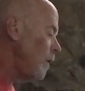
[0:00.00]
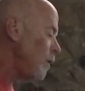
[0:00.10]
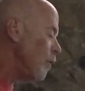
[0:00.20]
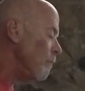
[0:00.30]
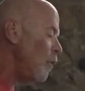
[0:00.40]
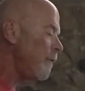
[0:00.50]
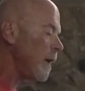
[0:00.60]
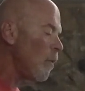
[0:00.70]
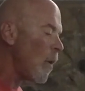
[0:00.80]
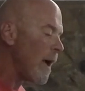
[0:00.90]
you're
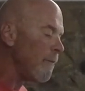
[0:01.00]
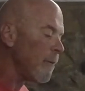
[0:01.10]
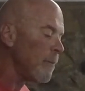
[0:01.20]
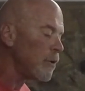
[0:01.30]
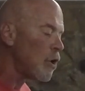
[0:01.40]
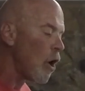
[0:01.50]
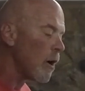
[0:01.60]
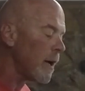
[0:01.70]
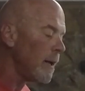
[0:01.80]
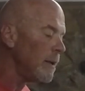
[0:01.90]
moving away from the
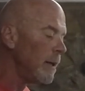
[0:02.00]
target